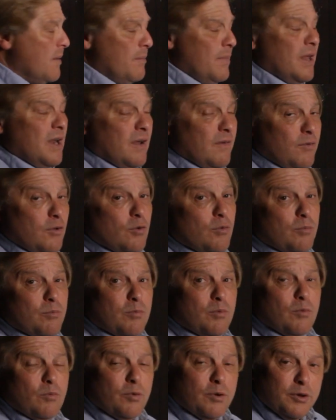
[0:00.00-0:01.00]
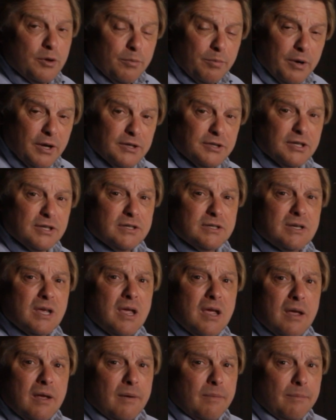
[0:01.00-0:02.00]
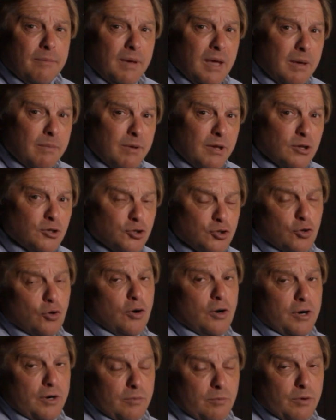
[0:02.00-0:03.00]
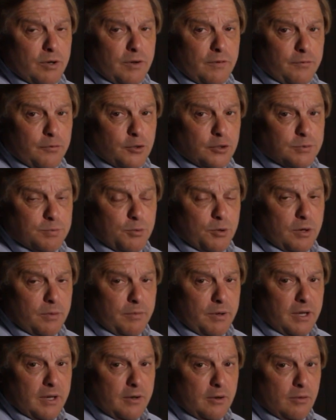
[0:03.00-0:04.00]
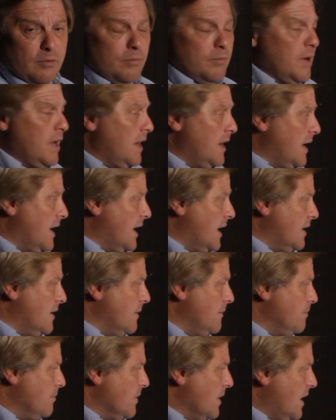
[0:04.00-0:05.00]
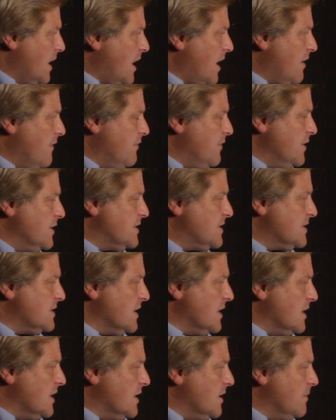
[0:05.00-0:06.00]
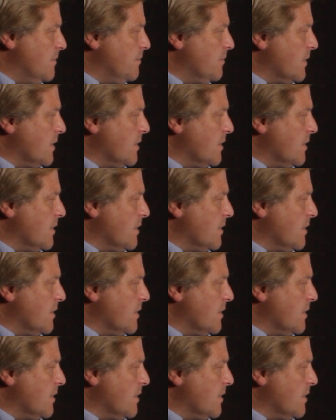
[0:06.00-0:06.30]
Many of you with your budgets may be short when you first put them in. You may not have this run